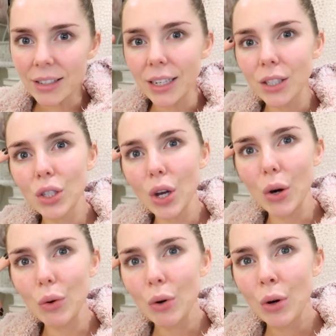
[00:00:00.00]
I was like,
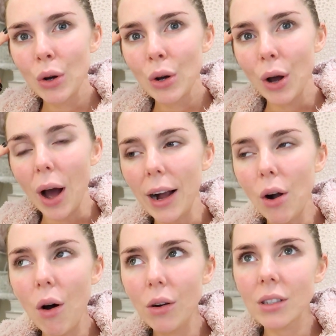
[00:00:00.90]
so I
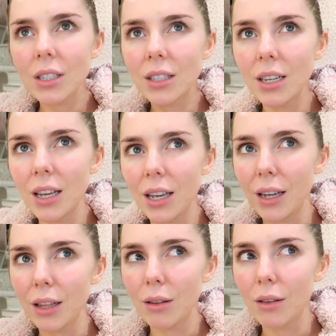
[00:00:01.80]
can't
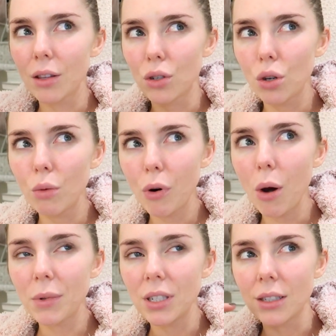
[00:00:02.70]
see the two
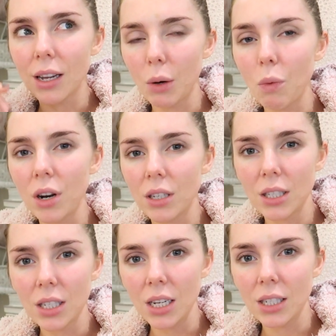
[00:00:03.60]
properties that I wanted
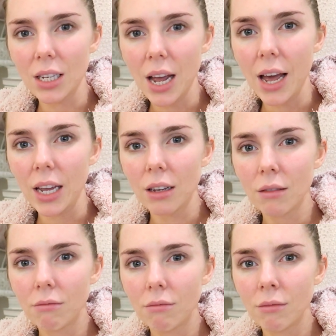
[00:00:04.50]
to see today.
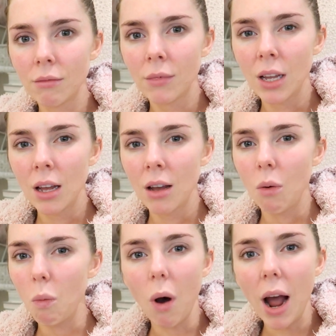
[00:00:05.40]

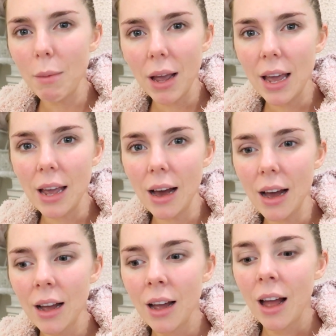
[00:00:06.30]
Why am I
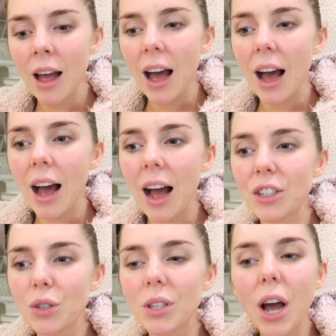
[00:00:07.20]
here?
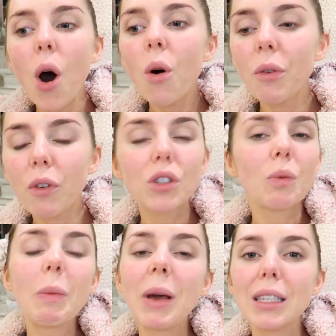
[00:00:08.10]
And she was like, oh, I've got
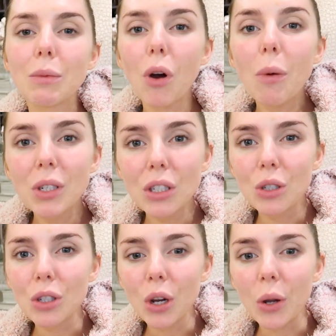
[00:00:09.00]
some amazing
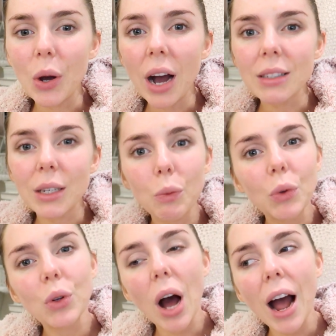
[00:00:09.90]
properties to show you. I was like,
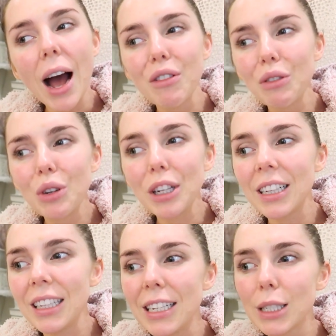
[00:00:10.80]
well, I have a real
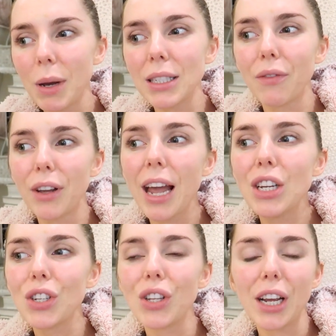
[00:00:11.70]
clear
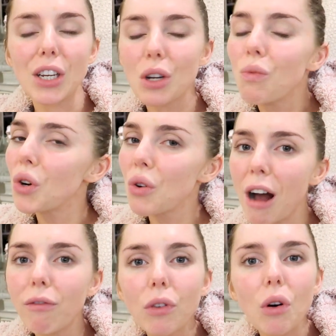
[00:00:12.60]
specification. Like, I don't want
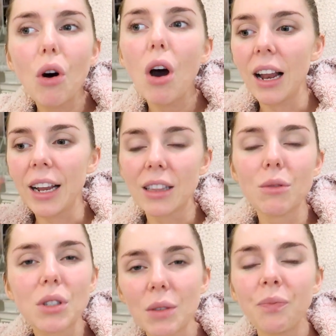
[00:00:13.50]
ground floor. Like,
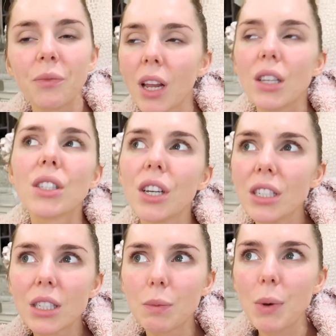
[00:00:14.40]
there was
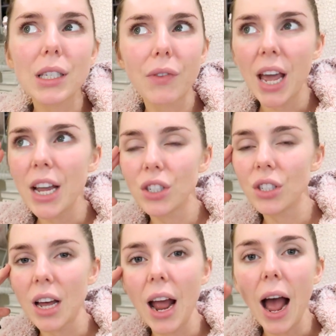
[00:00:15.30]
certain
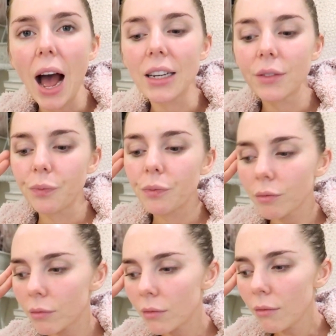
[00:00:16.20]
specifications that I had.
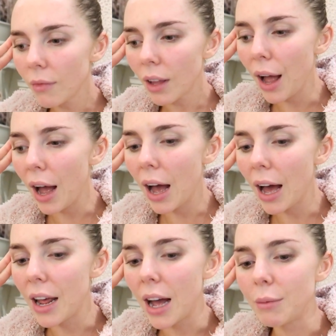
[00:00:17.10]

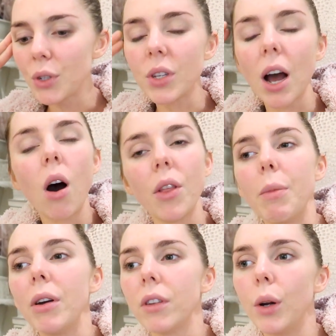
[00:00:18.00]
And she was like, oh,
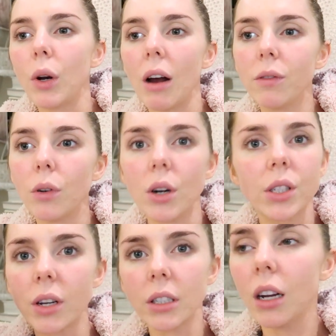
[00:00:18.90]
they're both low ground floor.
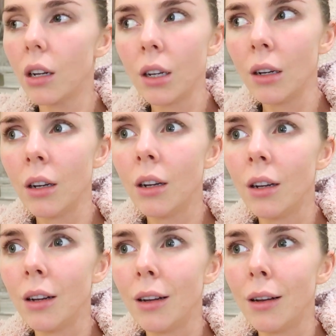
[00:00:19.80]
So I was like,
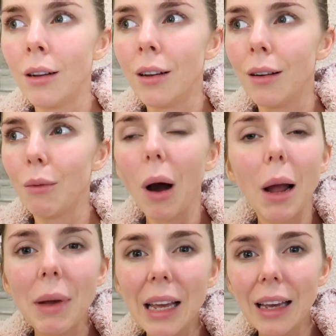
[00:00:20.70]

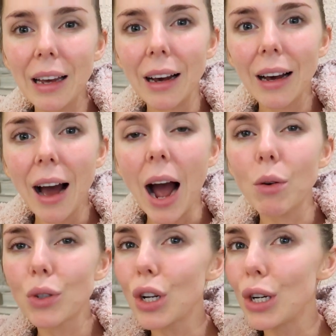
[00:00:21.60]
why am I here?
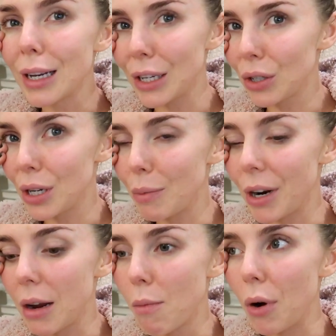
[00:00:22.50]
I was literally at
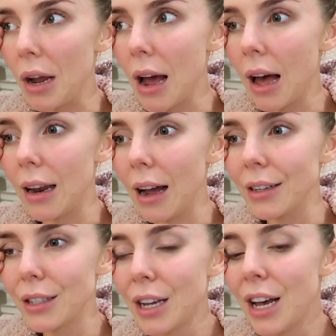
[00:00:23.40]
breaking point, and
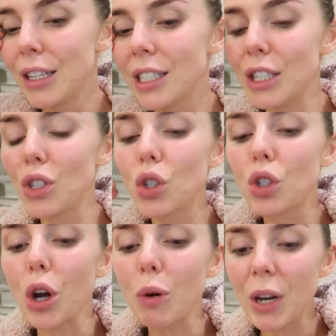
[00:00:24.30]
I'd seen
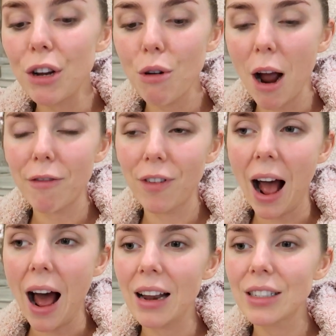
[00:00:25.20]
so many crap
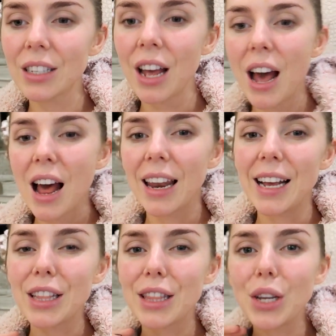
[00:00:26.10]
flats.
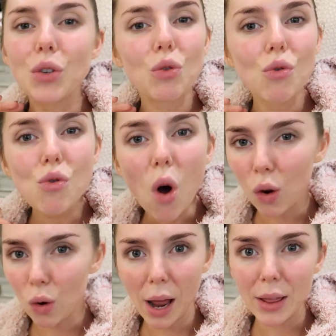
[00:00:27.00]
Like, they do
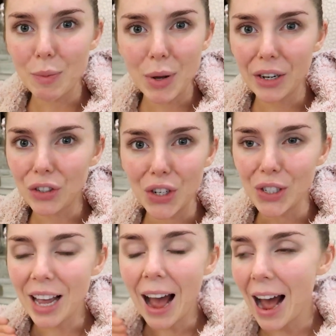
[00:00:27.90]
not look like the
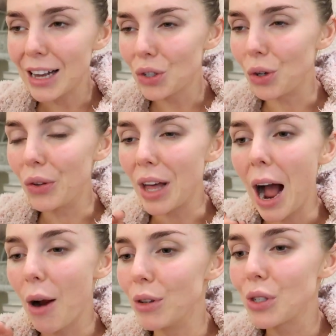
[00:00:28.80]
pictures at all,
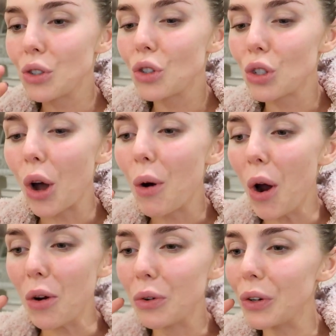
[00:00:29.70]
that I was so
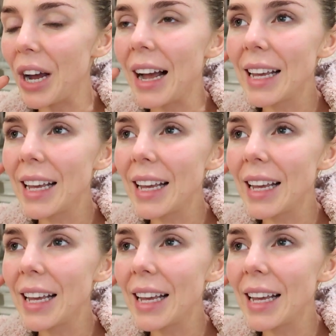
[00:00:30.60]
over it.